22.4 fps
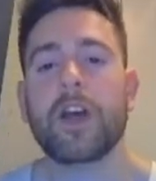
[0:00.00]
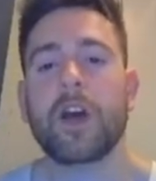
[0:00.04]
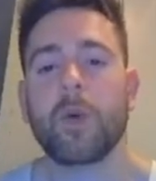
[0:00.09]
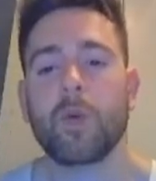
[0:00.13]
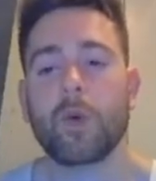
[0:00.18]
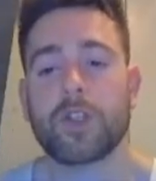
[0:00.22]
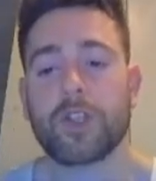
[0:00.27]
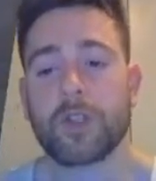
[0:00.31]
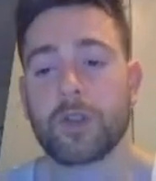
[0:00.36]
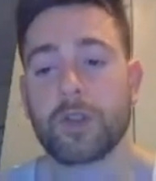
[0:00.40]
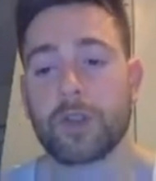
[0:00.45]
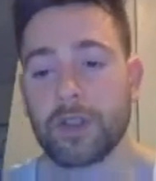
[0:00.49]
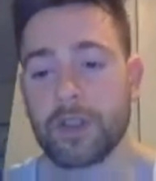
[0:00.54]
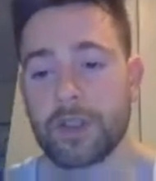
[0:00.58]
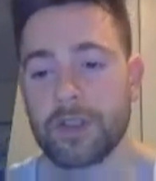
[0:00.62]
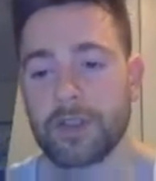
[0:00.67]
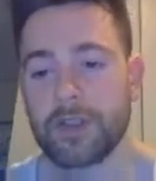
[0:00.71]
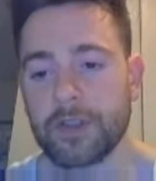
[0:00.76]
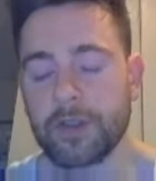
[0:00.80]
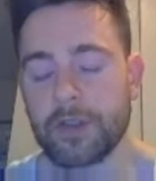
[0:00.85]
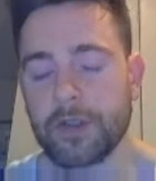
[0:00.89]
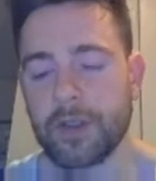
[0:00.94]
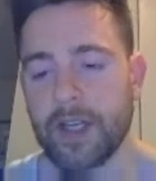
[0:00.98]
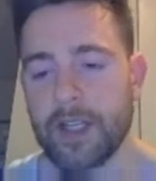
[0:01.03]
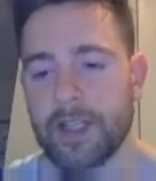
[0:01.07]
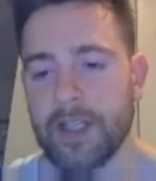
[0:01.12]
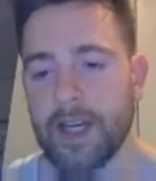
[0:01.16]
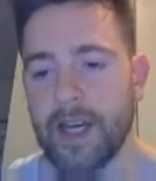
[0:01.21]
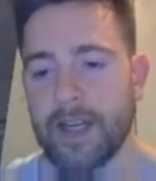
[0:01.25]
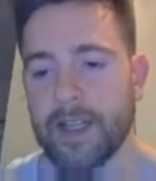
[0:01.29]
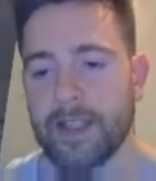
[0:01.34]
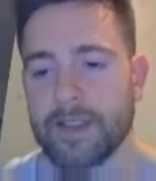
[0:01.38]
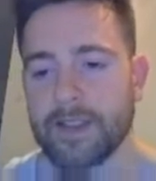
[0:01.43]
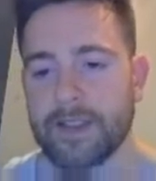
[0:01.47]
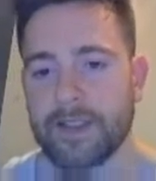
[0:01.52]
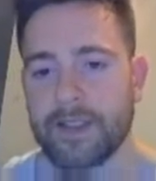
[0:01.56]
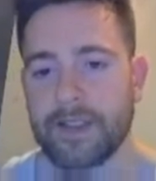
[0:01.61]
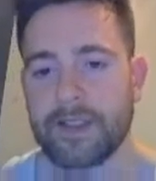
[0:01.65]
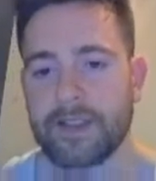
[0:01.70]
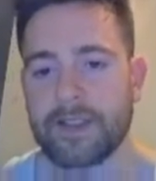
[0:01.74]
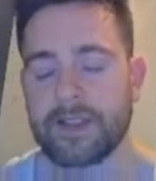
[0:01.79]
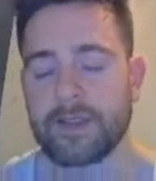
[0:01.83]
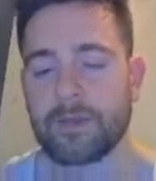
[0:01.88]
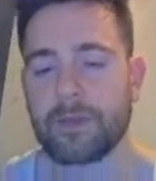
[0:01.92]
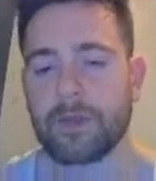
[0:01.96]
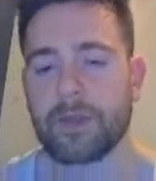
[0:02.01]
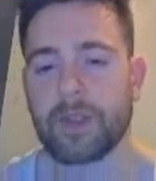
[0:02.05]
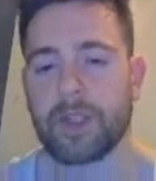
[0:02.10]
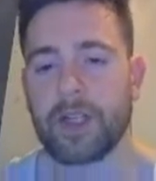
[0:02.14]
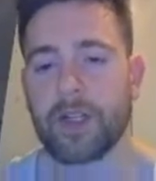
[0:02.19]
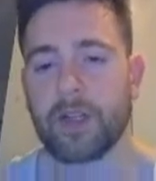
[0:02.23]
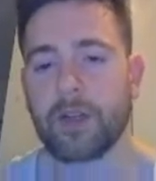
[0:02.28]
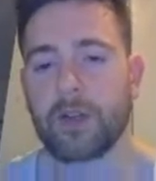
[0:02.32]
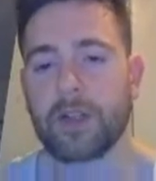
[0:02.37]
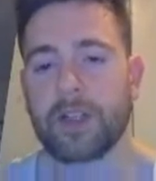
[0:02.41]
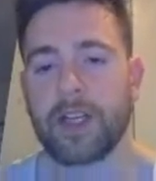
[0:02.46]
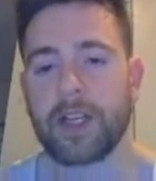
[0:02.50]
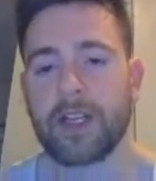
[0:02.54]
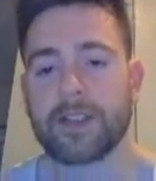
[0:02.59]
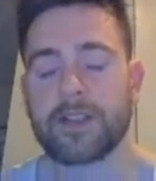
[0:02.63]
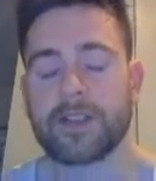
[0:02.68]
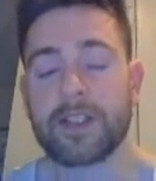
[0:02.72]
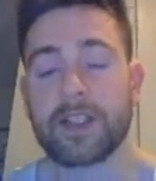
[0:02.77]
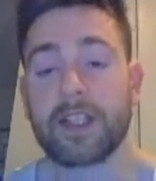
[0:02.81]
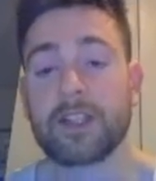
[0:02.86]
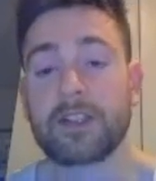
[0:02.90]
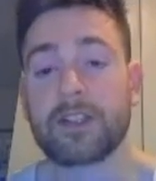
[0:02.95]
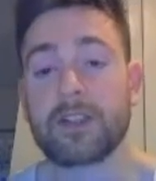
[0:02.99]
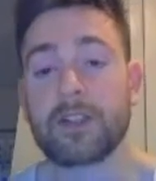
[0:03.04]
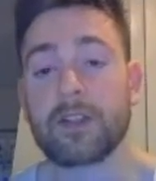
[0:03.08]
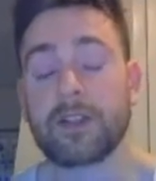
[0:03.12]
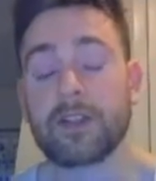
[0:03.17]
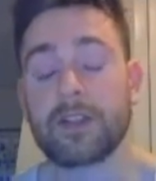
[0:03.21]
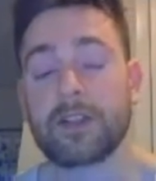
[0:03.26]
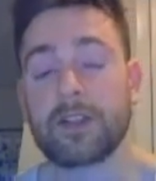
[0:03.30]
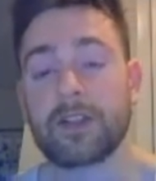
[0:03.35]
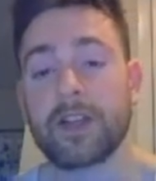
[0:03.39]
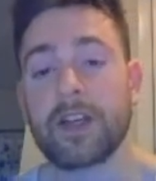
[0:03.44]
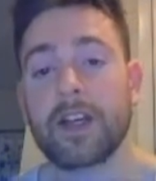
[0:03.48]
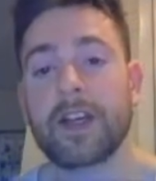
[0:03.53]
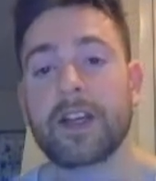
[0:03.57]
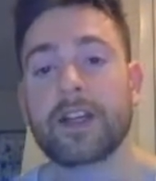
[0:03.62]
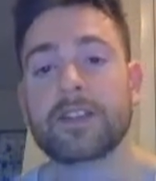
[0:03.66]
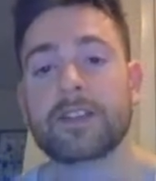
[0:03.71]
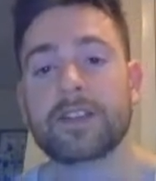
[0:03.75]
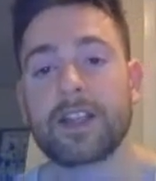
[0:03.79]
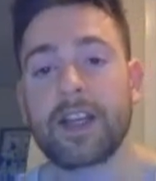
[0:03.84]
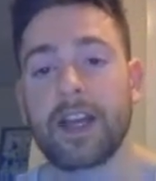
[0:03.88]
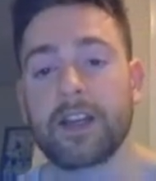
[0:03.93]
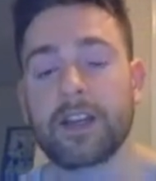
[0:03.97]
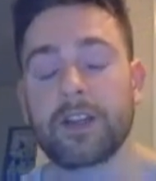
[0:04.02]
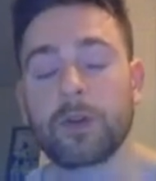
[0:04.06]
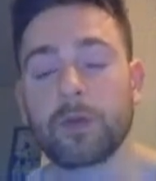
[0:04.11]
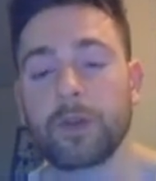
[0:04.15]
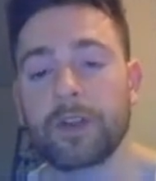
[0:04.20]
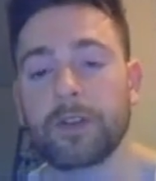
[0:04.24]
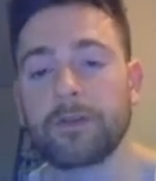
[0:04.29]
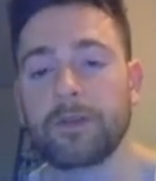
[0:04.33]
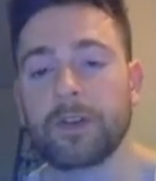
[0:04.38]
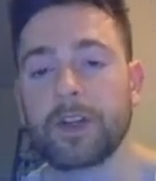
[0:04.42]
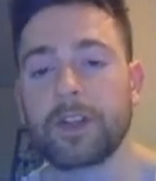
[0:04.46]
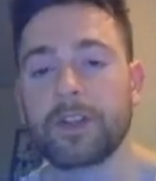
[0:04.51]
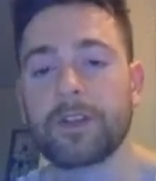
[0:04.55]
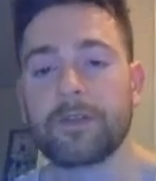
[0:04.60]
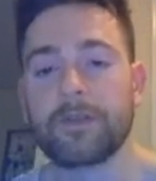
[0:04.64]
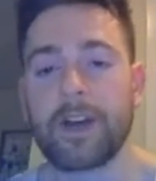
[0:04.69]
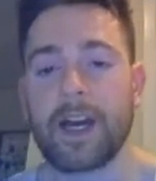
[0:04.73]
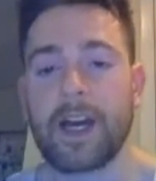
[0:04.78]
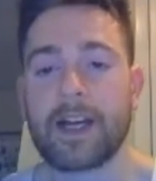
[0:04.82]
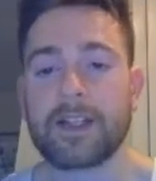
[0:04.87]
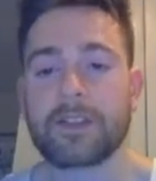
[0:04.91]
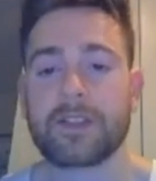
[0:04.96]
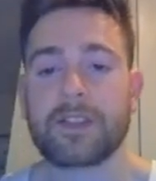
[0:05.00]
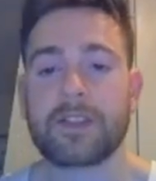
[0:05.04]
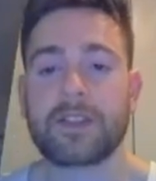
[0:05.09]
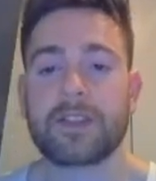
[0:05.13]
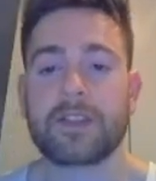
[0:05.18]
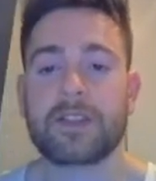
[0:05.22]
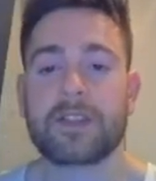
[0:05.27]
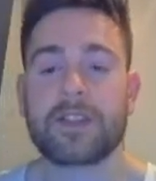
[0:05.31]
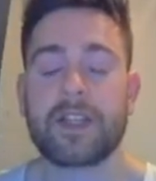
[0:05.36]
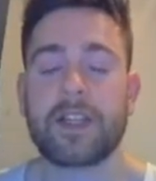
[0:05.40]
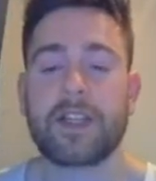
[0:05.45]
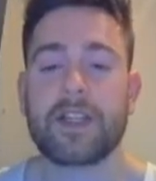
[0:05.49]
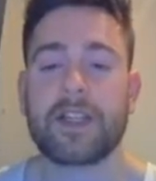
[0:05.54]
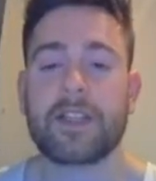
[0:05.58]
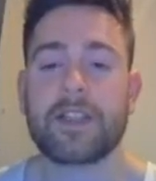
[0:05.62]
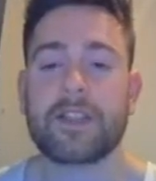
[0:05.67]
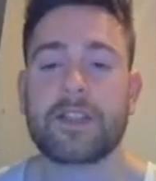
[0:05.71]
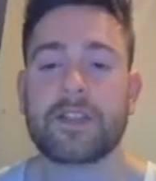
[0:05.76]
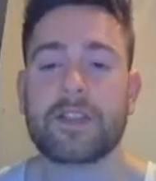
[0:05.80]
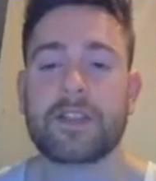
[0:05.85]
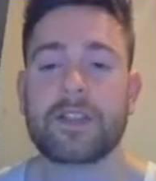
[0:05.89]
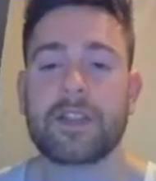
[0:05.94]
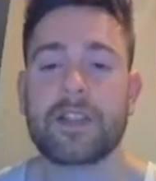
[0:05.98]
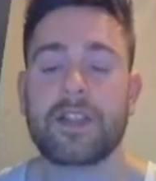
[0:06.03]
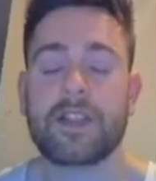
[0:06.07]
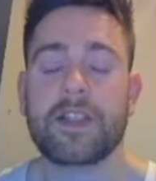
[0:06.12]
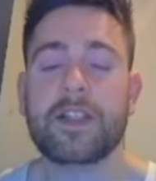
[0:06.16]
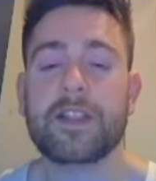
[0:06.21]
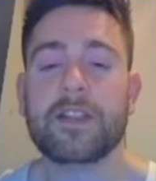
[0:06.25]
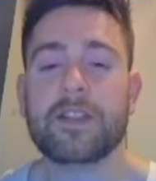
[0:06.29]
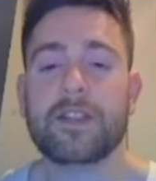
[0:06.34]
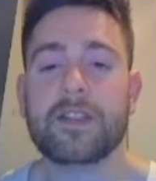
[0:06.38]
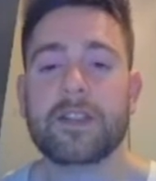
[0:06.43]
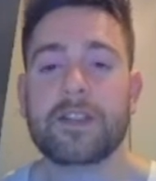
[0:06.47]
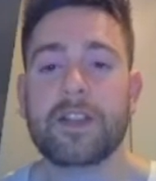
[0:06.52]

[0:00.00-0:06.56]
What you could do in that instance is be like, okay, to get your refund the fastest, it is easy.